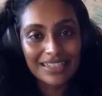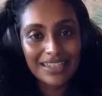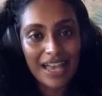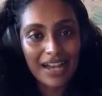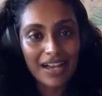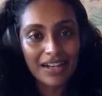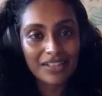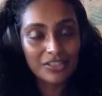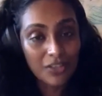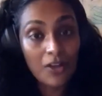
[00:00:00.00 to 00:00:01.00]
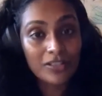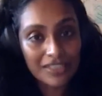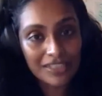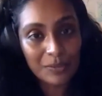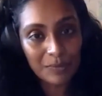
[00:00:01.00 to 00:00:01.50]
that are stocked in
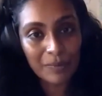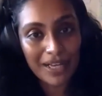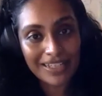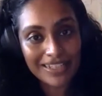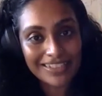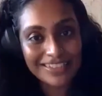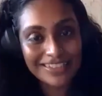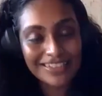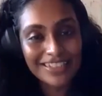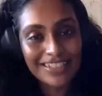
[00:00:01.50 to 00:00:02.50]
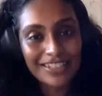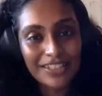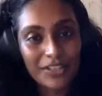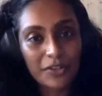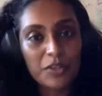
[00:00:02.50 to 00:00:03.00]
the supermarkets.
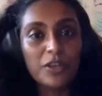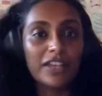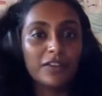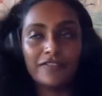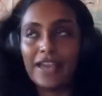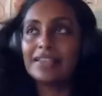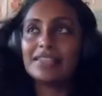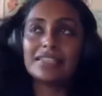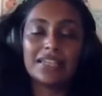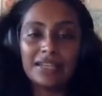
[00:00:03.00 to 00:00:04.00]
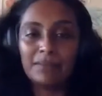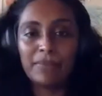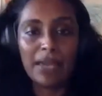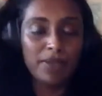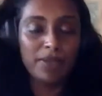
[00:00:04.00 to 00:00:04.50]
You know, you get your fancy
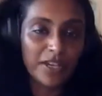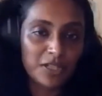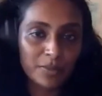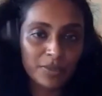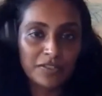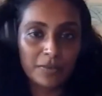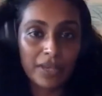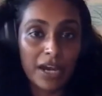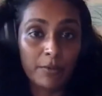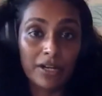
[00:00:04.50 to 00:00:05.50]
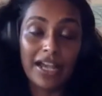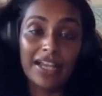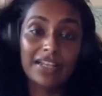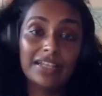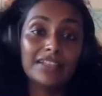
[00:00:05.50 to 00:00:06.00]
baby vegetables from Cameron
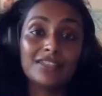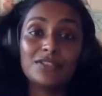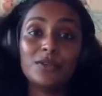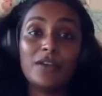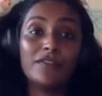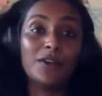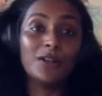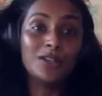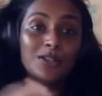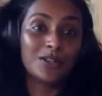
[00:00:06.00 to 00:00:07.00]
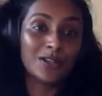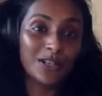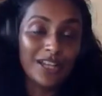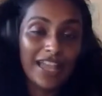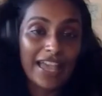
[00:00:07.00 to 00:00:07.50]
Highlands, you have all
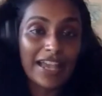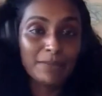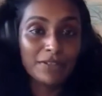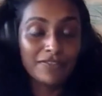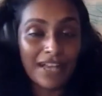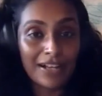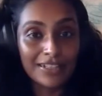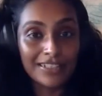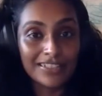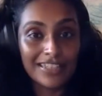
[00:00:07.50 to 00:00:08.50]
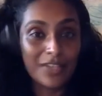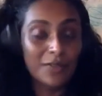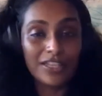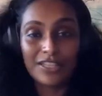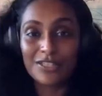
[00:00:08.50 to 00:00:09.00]
your edible flowers that you
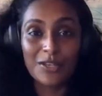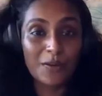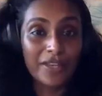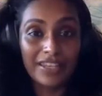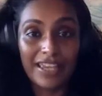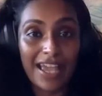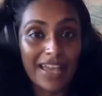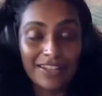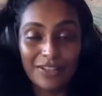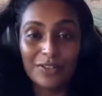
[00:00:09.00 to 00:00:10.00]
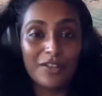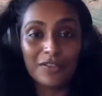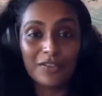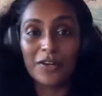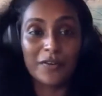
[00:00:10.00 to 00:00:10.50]
can just go and get, you know, you don't have
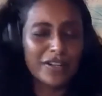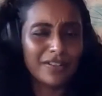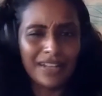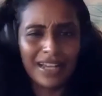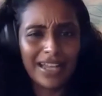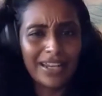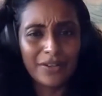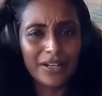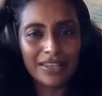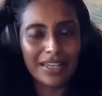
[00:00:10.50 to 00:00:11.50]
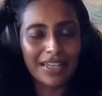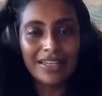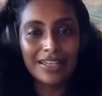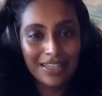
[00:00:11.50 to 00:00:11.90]
to order it online or anything.